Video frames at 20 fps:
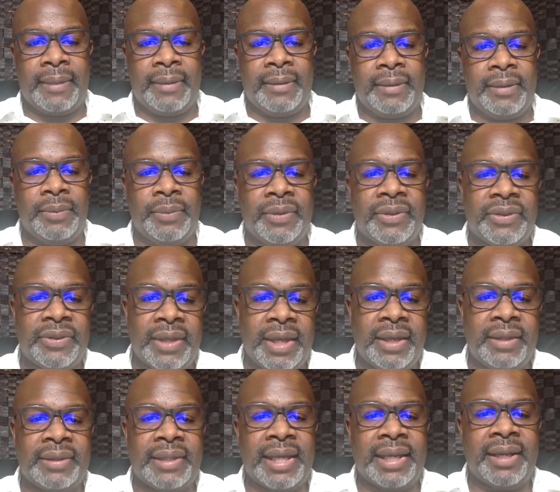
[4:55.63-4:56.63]
You would
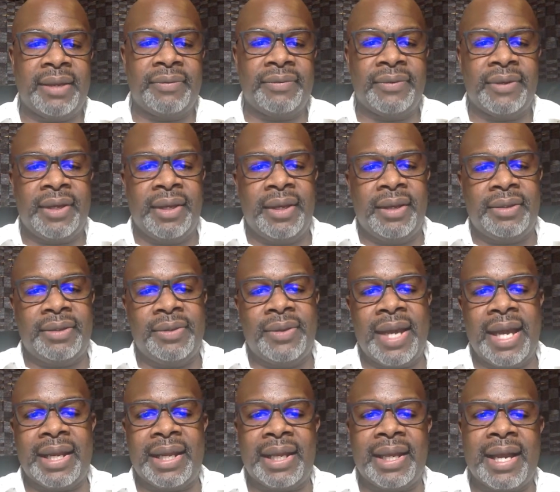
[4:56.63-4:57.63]
think that if you
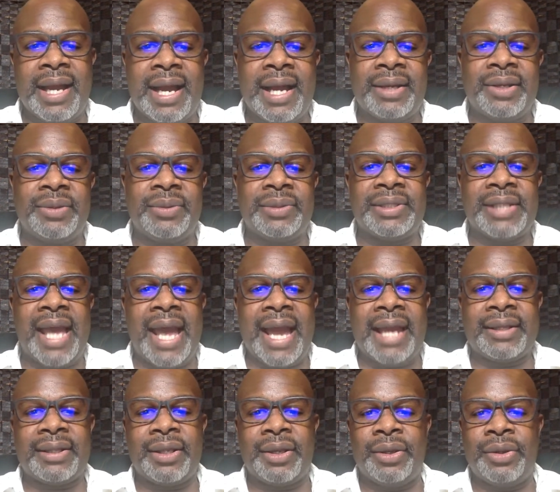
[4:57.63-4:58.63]
had a God who was
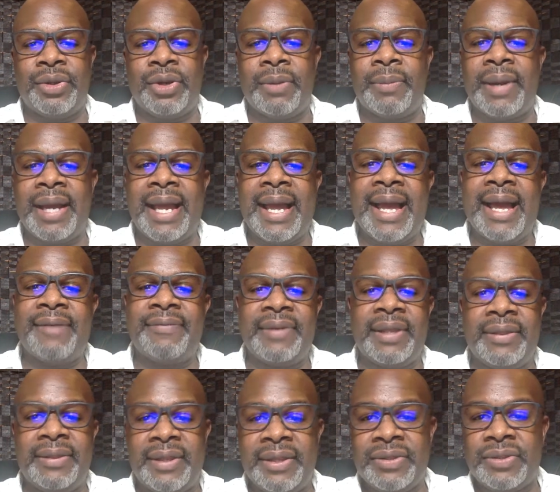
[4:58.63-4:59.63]
acting on your behalf
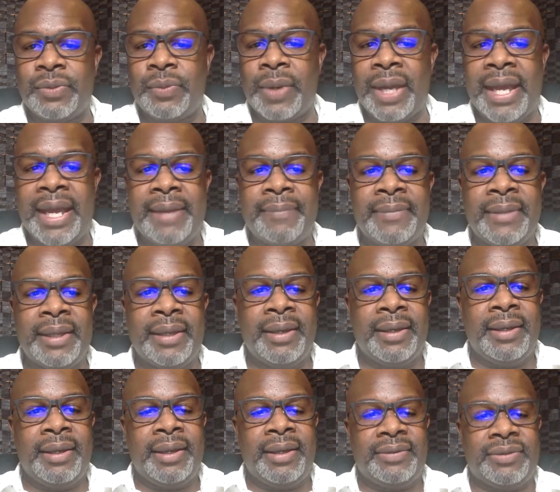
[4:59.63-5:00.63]
in this way,
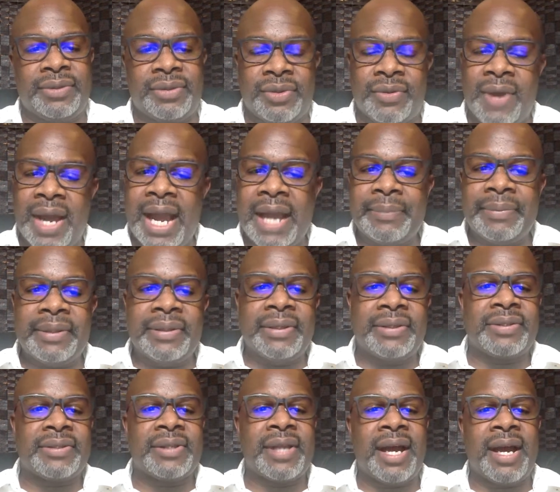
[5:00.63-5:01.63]
Described in the
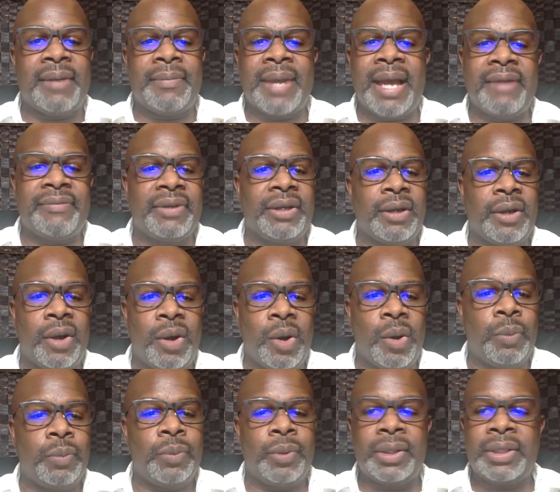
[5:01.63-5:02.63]
psalm, having
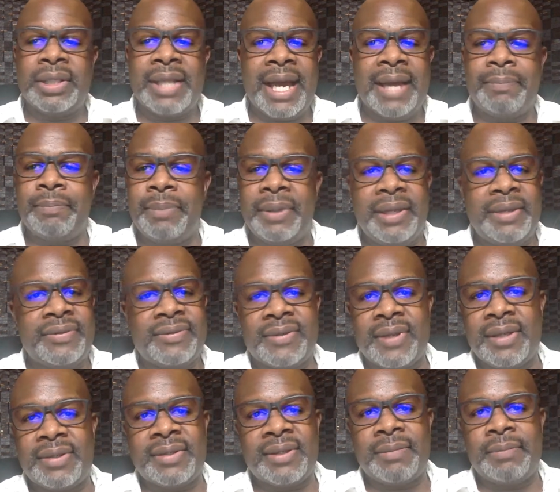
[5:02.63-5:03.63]
hope would not be
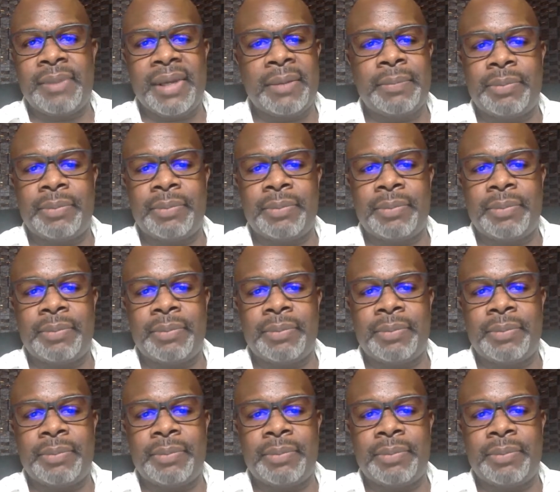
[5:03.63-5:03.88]
such a big